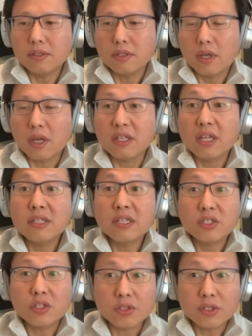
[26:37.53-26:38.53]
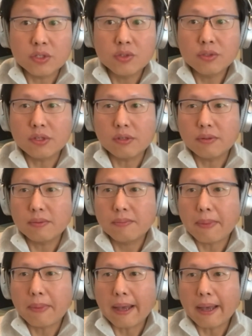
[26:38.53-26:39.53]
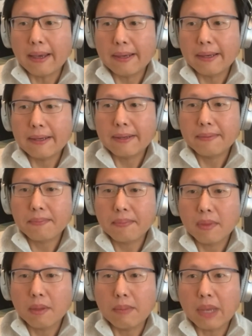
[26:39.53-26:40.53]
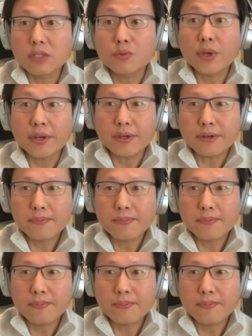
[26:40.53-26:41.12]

Andante Sostenuto by Max Reger.